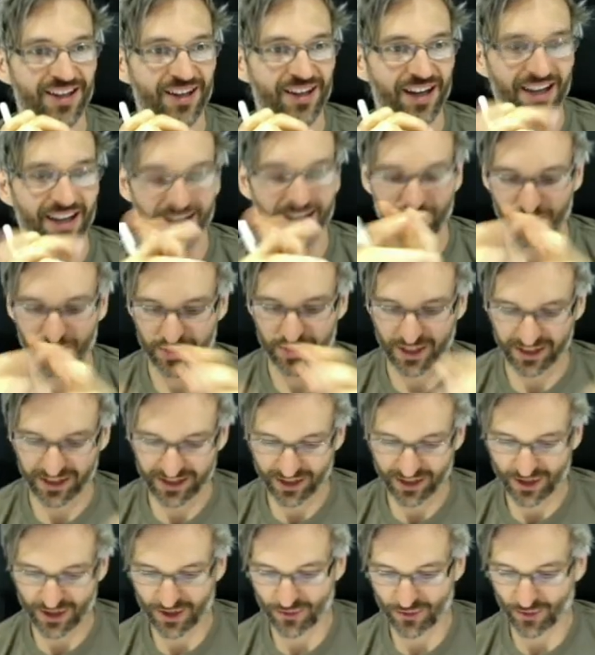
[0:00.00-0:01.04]
which I
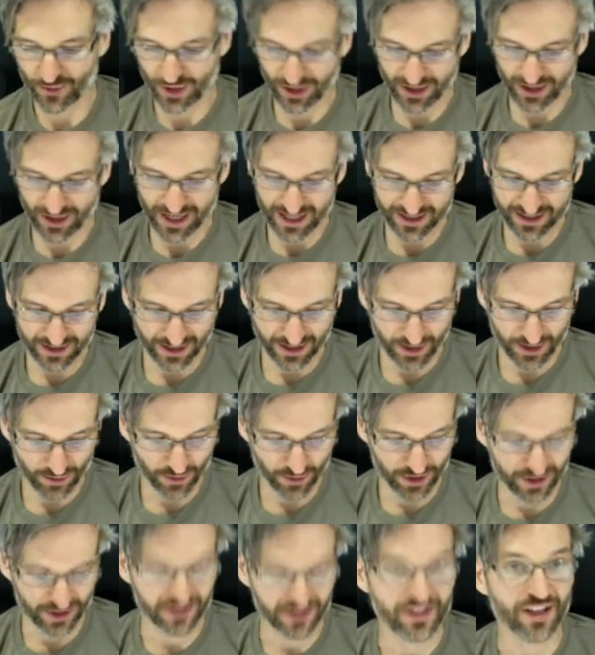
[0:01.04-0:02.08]
didn't realize that it
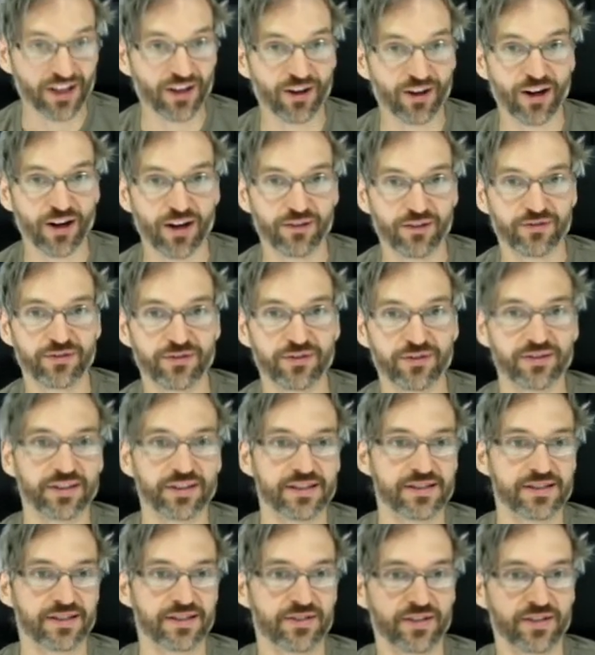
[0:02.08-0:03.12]
would take off in
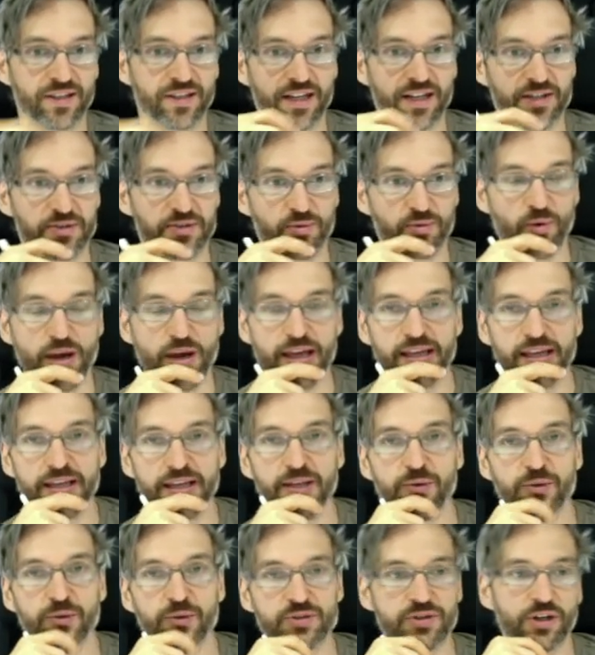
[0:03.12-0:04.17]
such a nice way. It
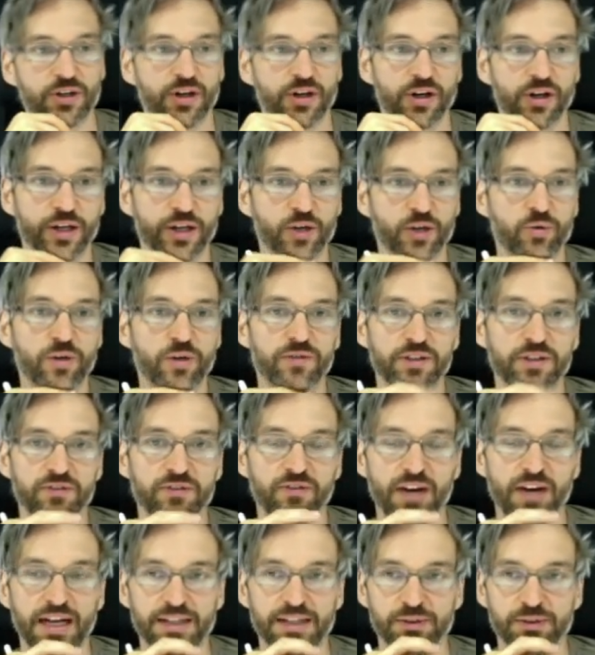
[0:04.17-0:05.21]
was on equivalent
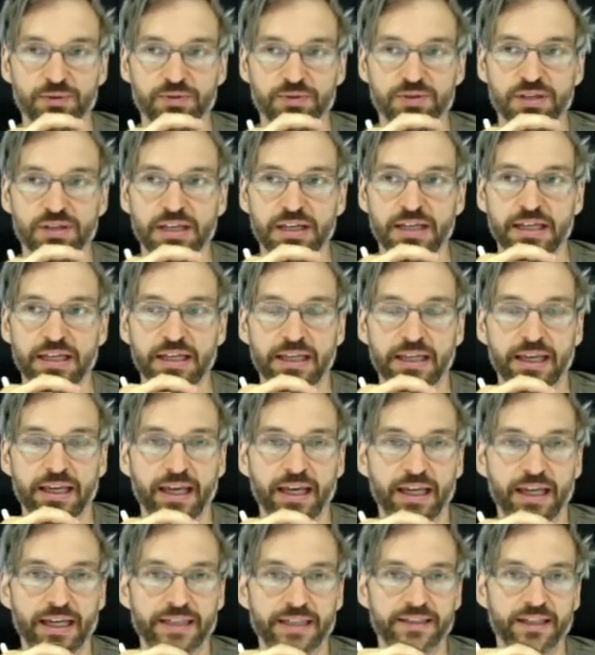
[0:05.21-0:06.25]
values.
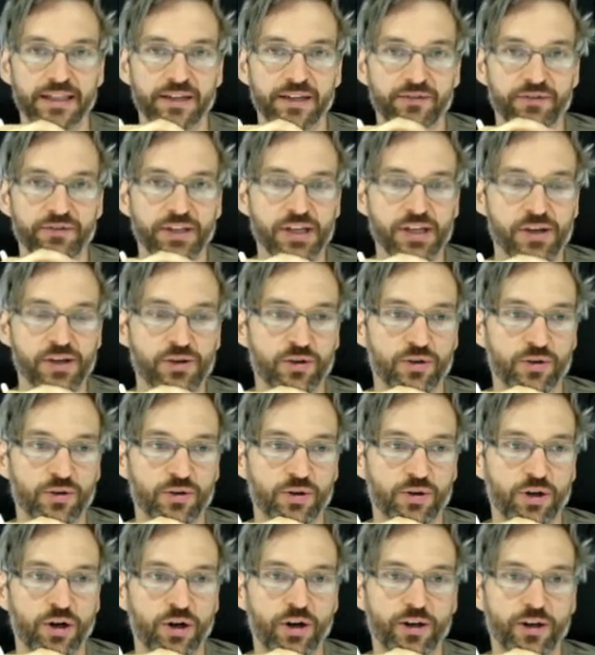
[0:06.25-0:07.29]
And I did a video
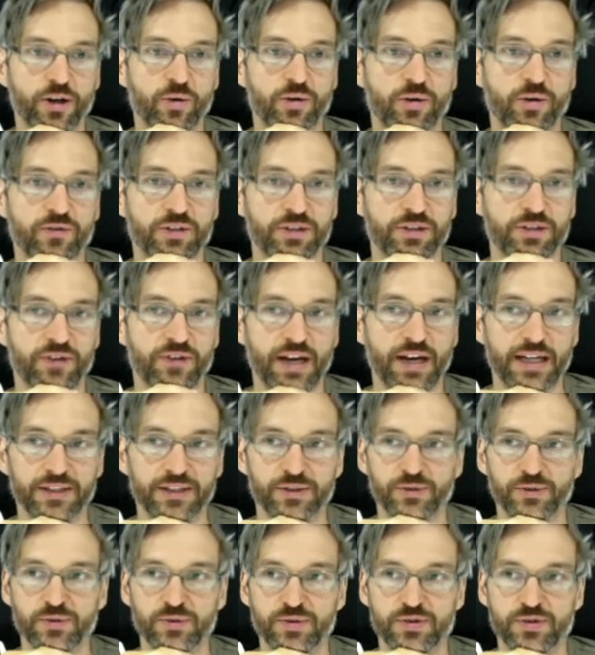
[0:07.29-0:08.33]
on equivalent
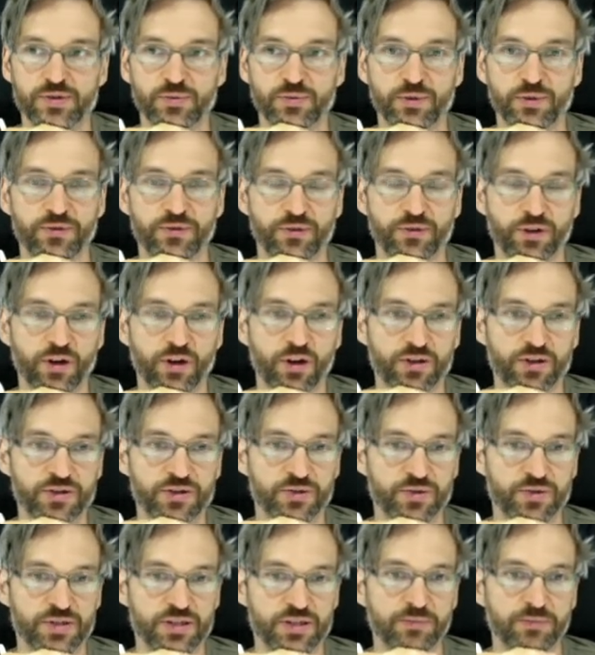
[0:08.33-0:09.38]
values with regards to
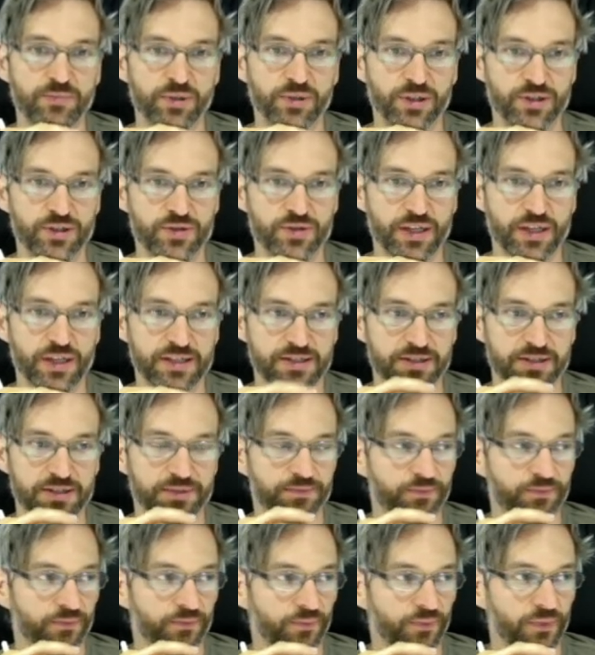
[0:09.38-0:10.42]
simple interest.
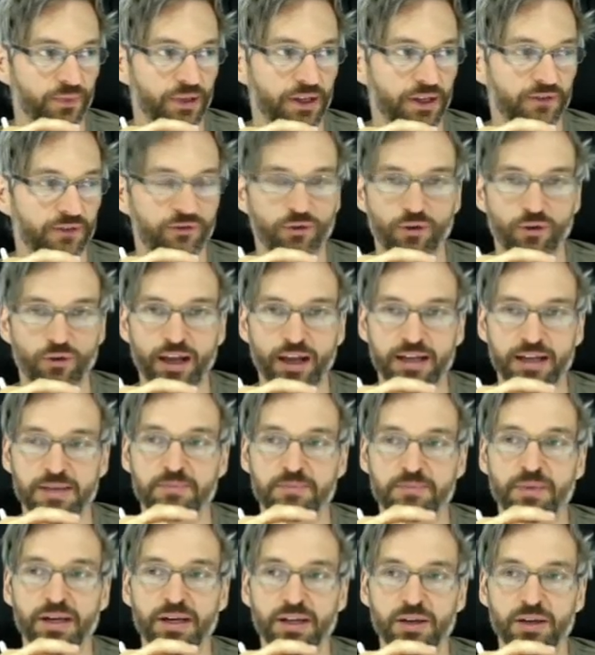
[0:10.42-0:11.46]
For
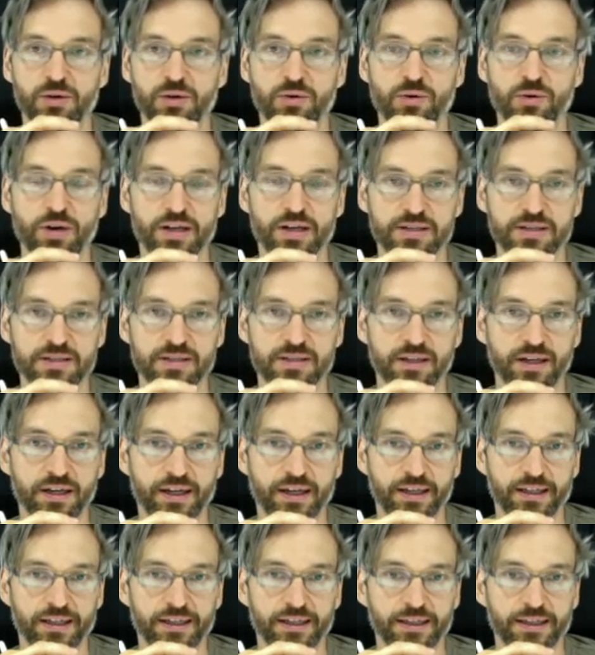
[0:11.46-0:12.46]
anybody who has done